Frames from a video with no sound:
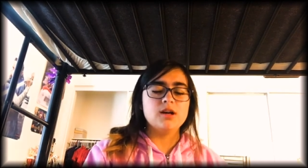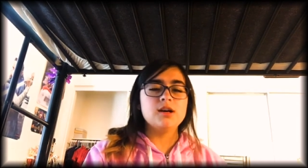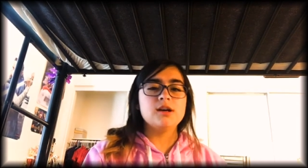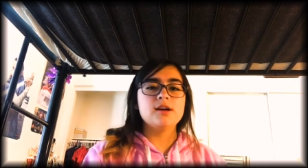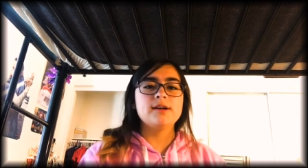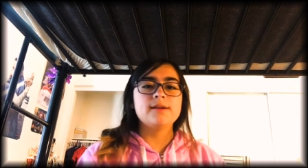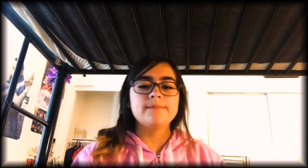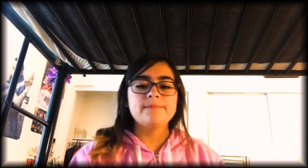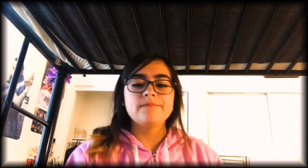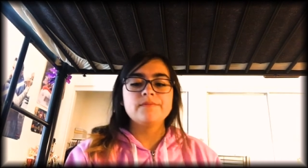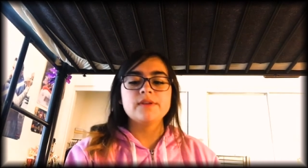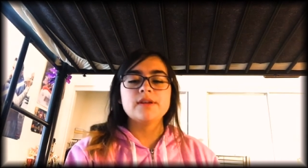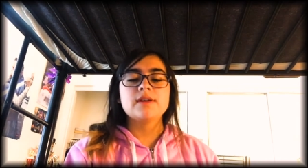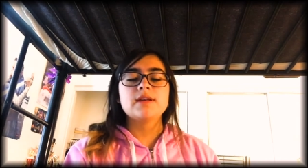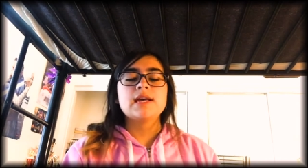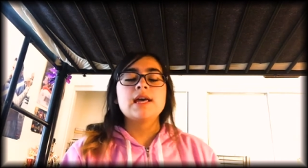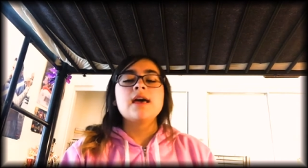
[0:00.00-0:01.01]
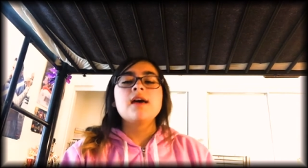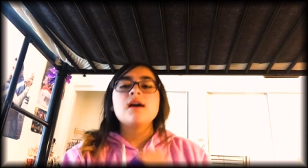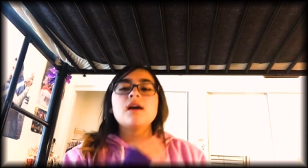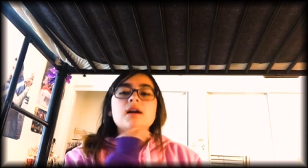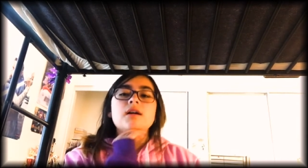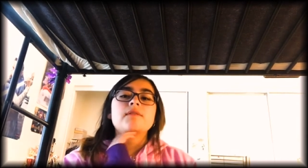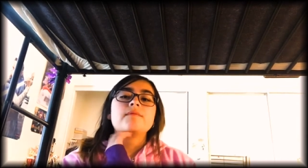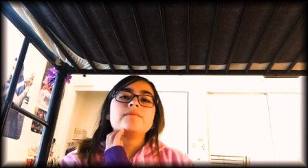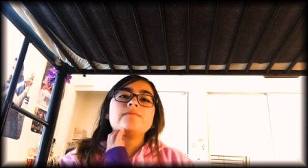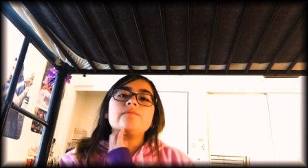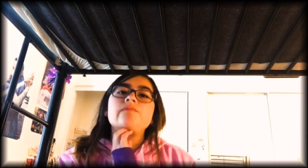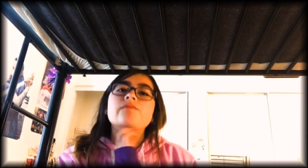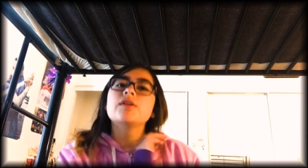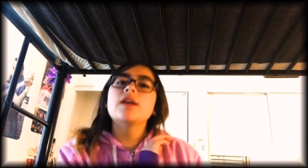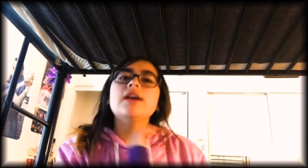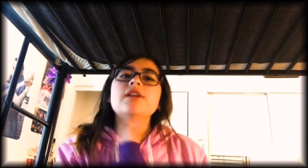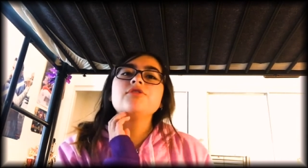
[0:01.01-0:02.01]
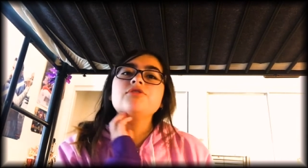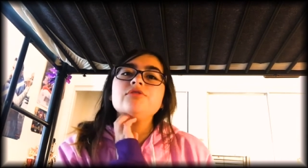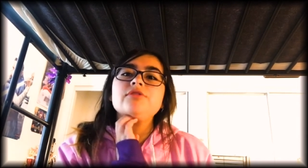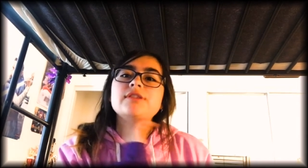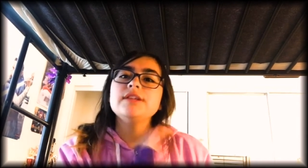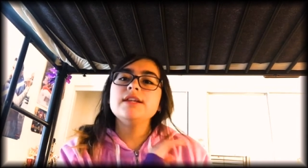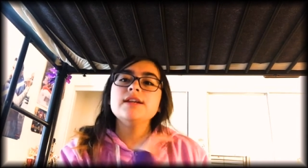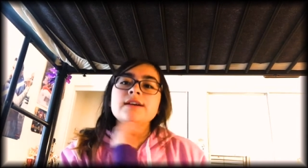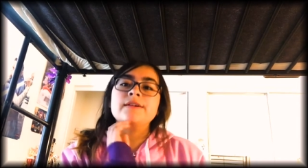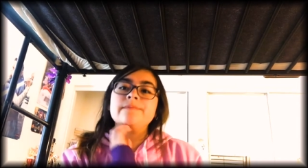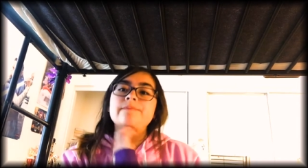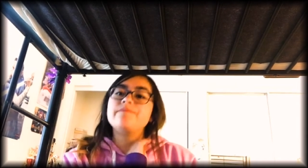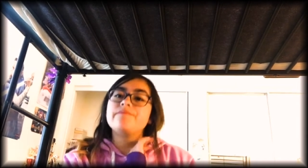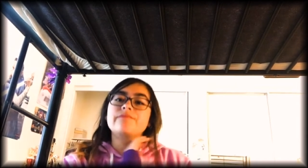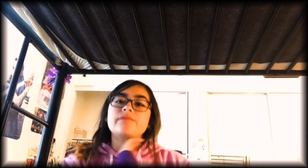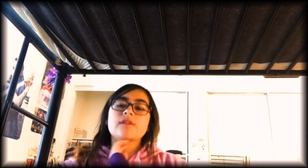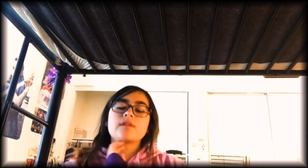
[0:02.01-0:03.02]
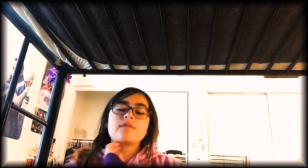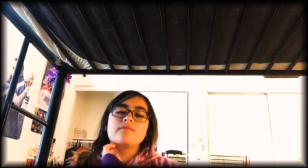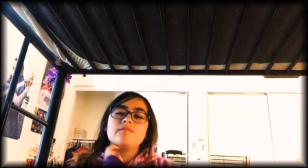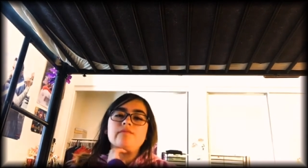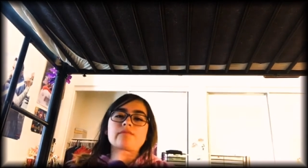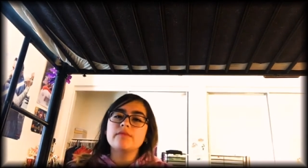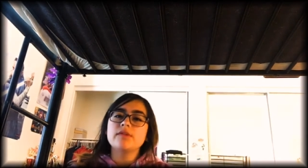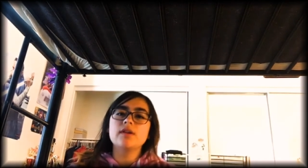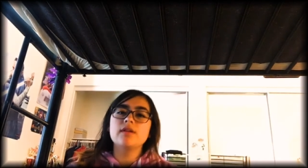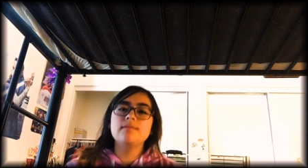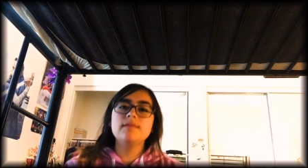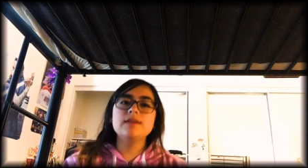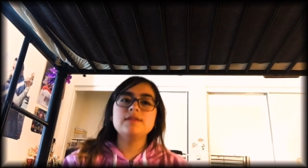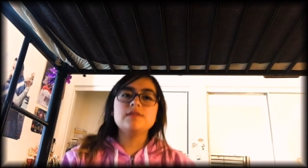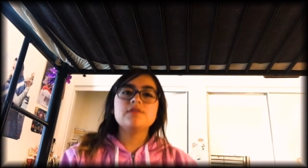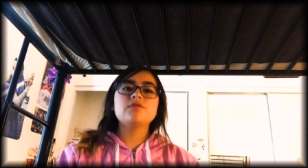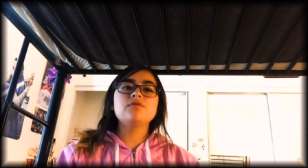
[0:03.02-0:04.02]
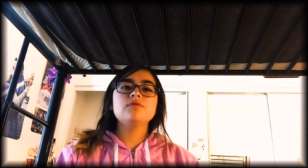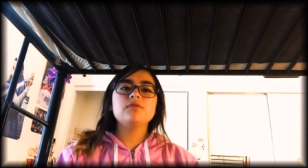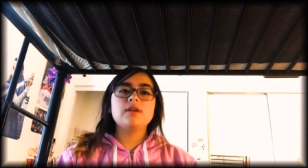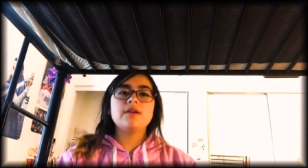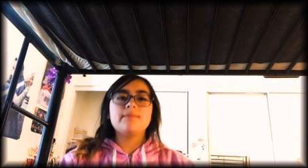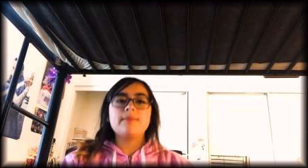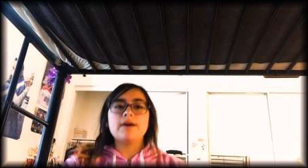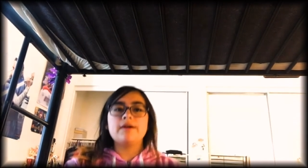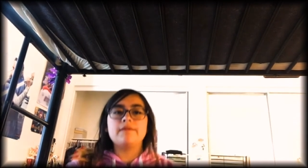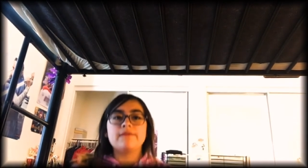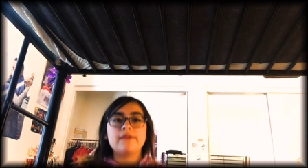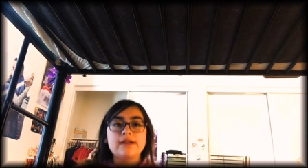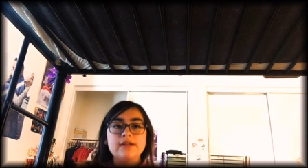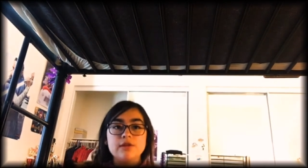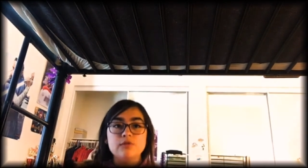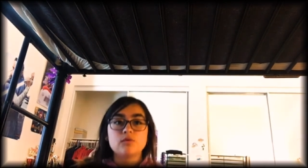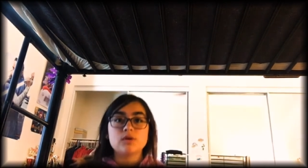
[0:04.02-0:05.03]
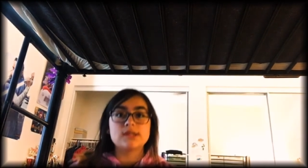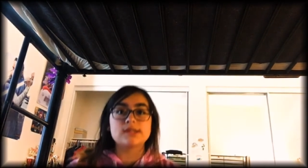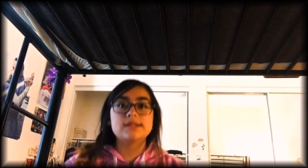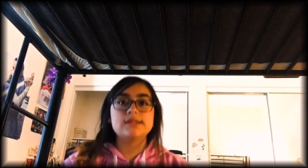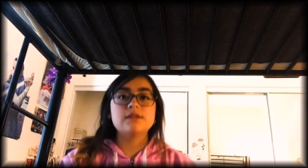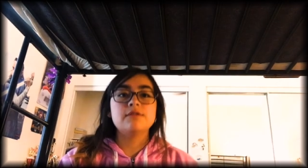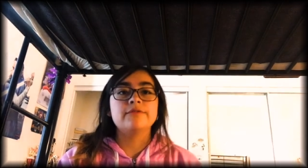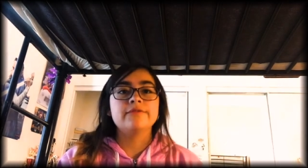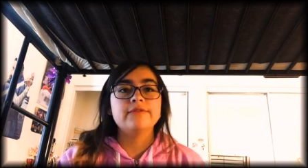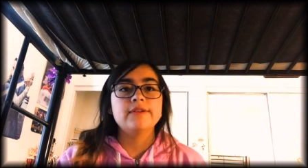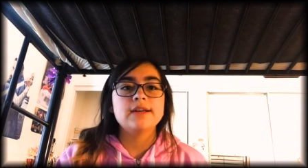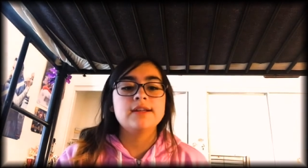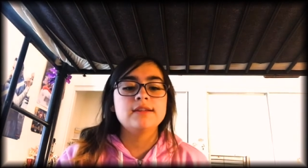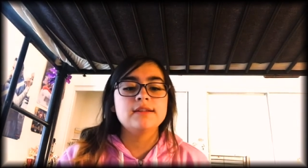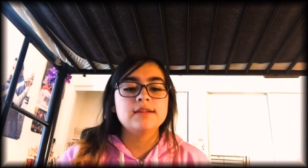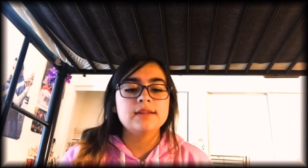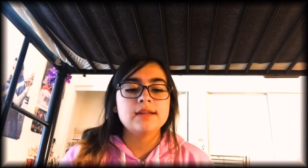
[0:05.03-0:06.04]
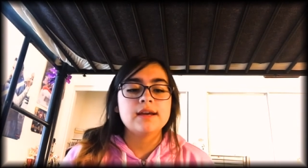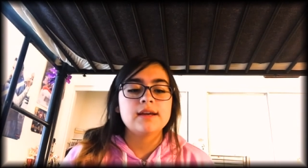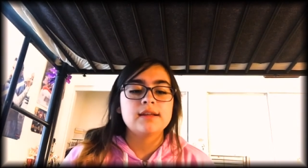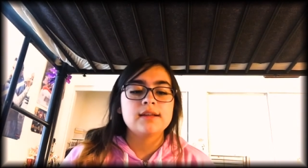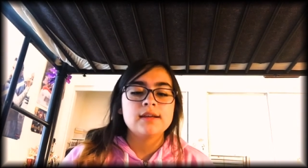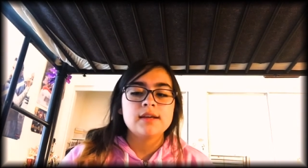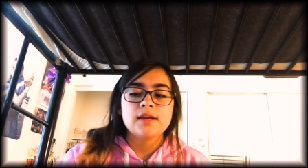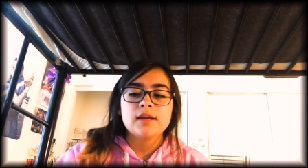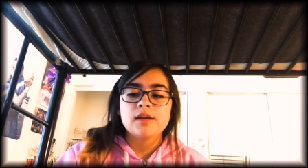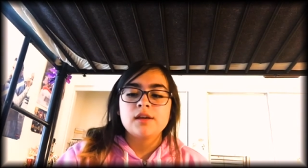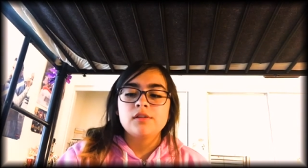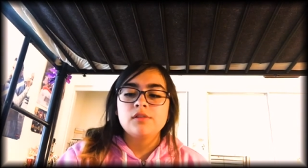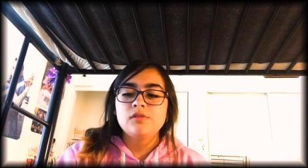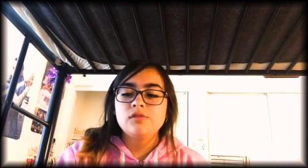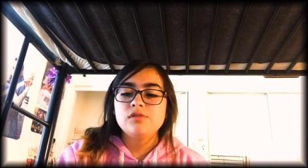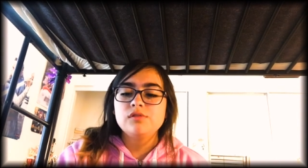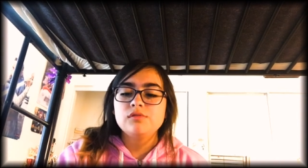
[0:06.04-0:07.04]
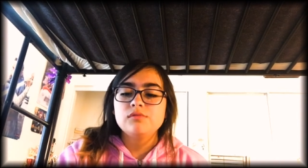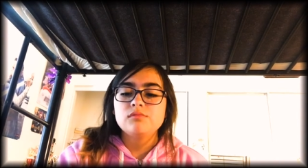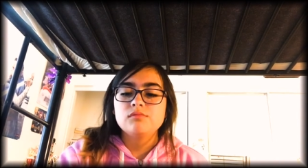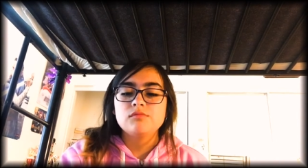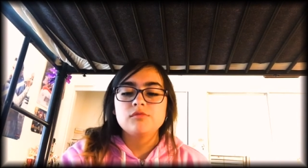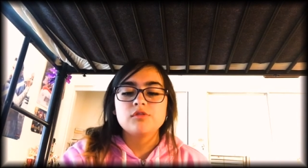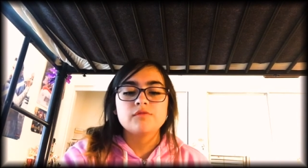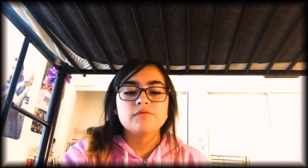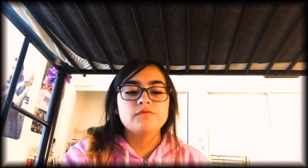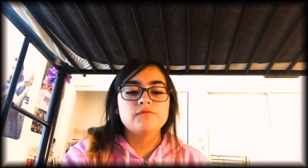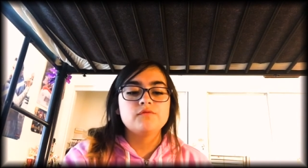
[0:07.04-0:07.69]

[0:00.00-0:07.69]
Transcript: Um, and Juliet, amazing story about finding oneself and that you